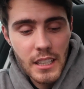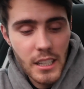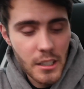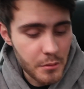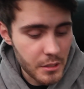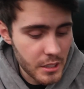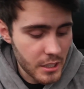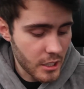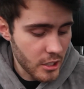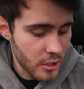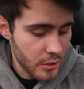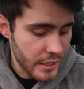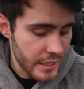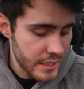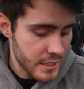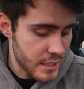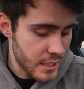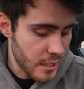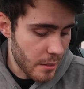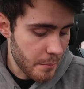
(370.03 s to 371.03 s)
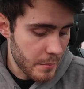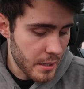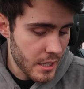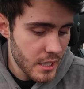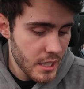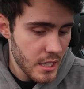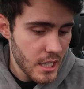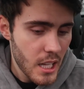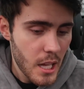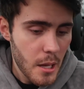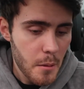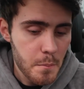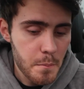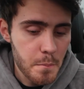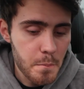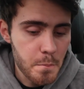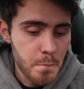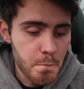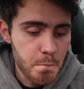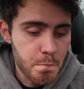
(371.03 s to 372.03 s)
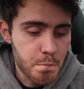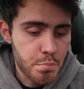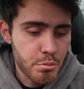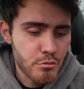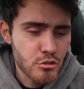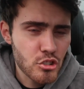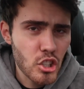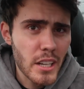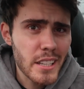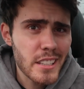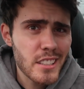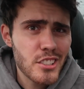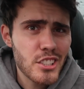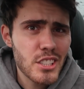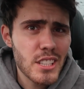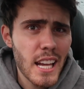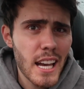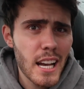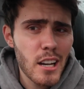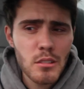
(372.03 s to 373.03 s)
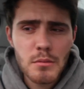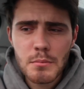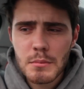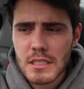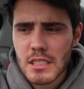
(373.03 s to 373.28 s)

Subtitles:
I'm gonna go get some brunch now.